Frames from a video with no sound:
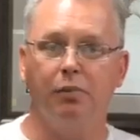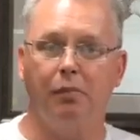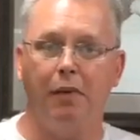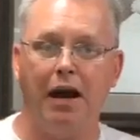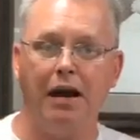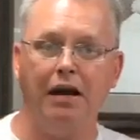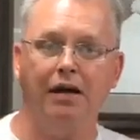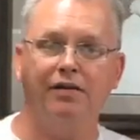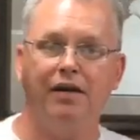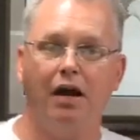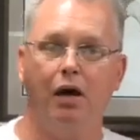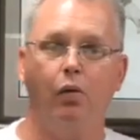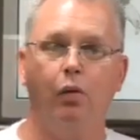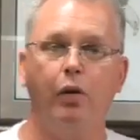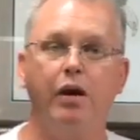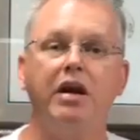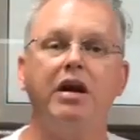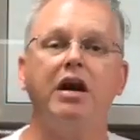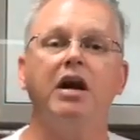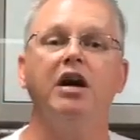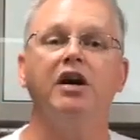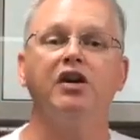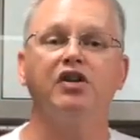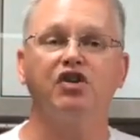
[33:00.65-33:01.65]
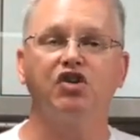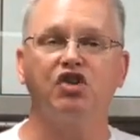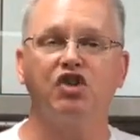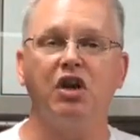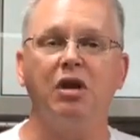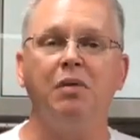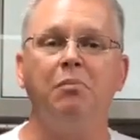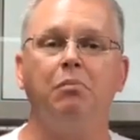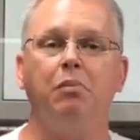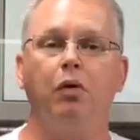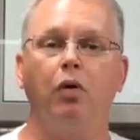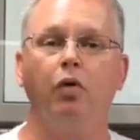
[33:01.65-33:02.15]
has commanded that we
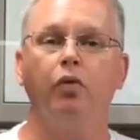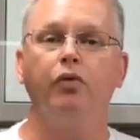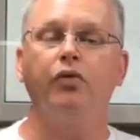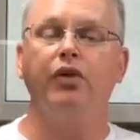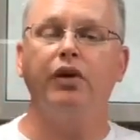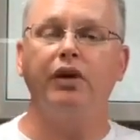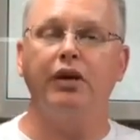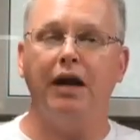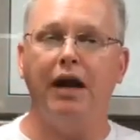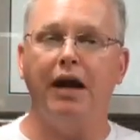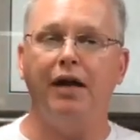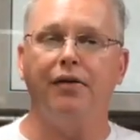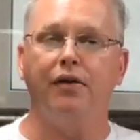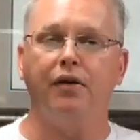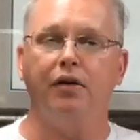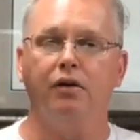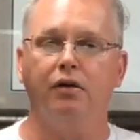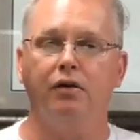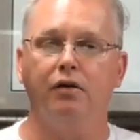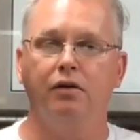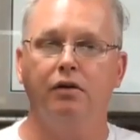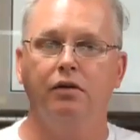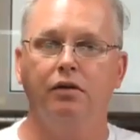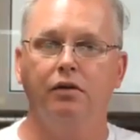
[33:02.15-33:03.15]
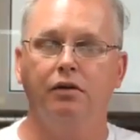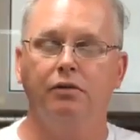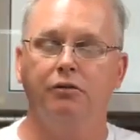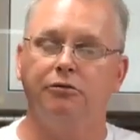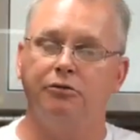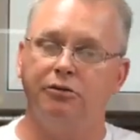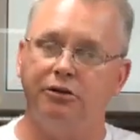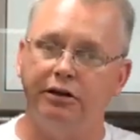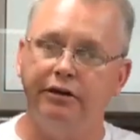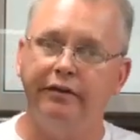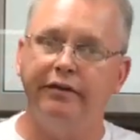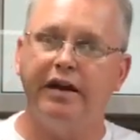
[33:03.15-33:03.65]
assemble together.
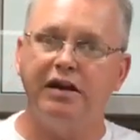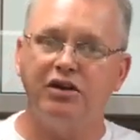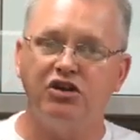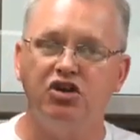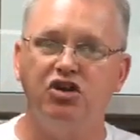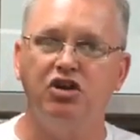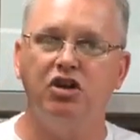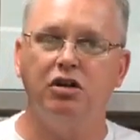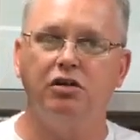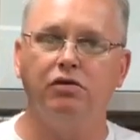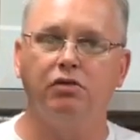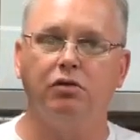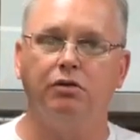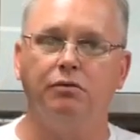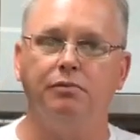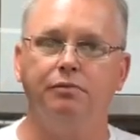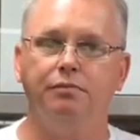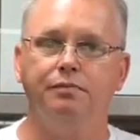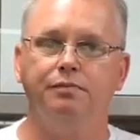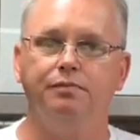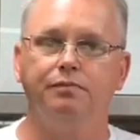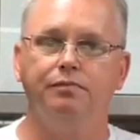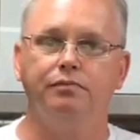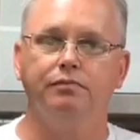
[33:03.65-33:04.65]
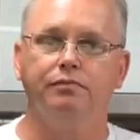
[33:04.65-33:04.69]
Well, that's general.